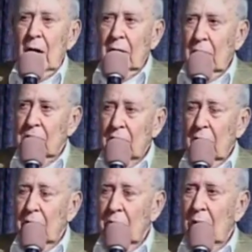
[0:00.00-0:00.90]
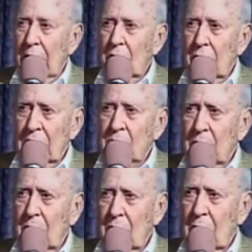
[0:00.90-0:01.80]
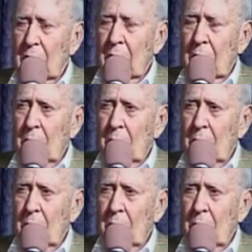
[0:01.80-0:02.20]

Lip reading: There's another writer who writes pretty well.